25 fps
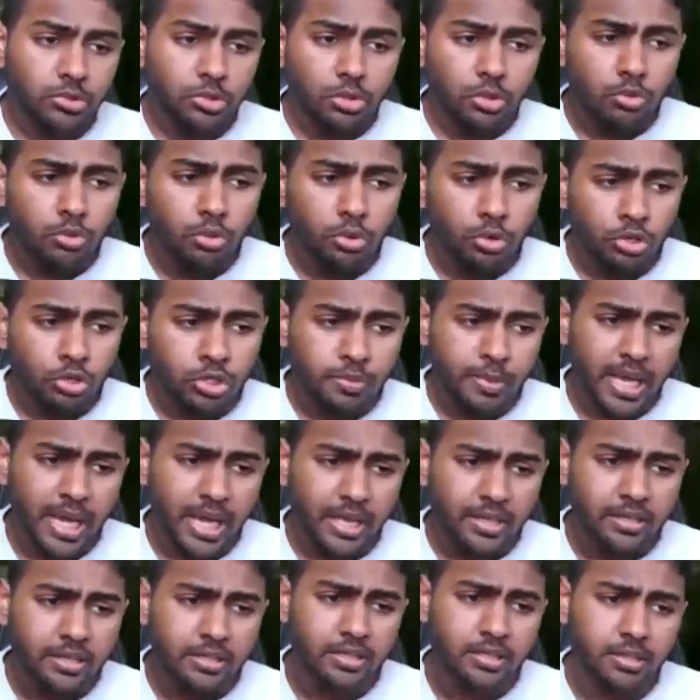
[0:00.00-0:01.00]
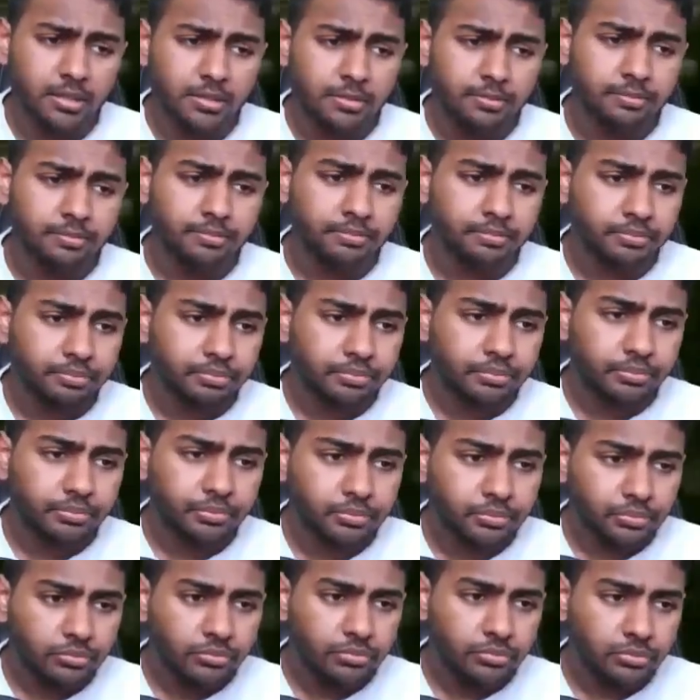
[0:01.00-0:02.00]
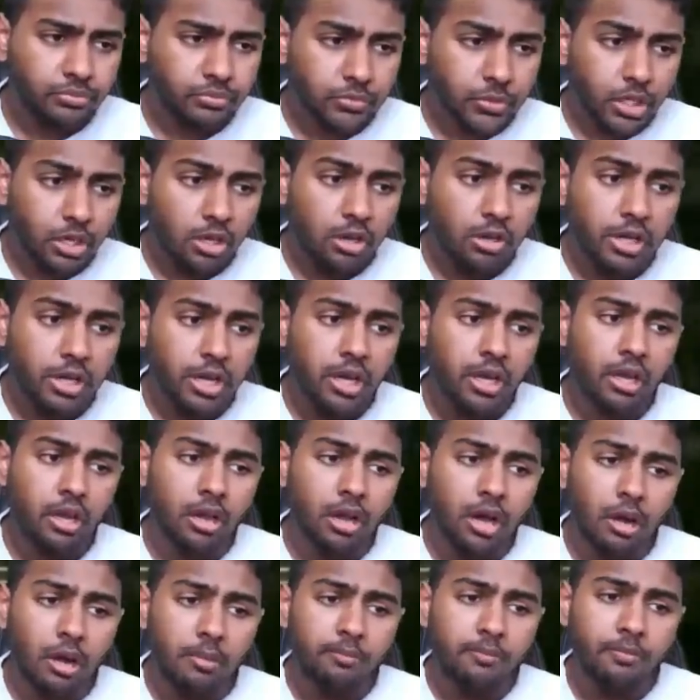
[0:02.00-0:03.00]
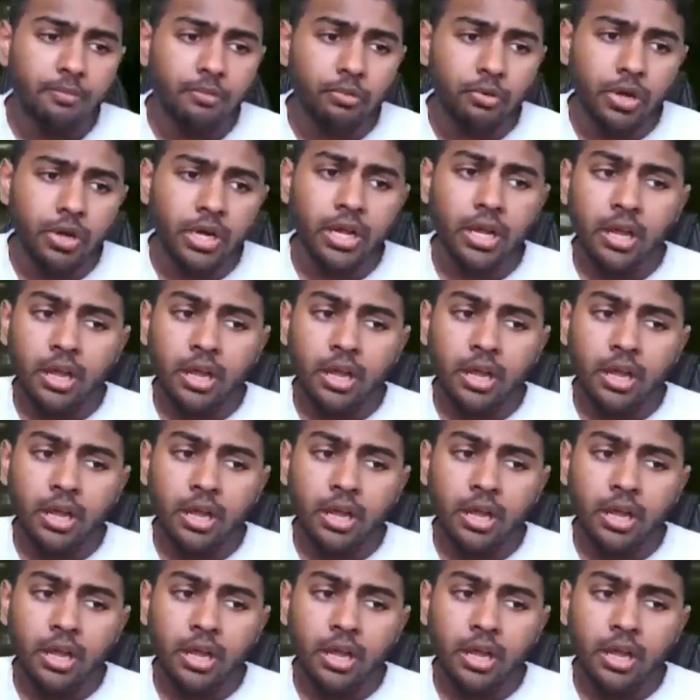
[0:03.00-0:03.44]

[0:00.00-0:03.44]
Wall splats. Okay, up forward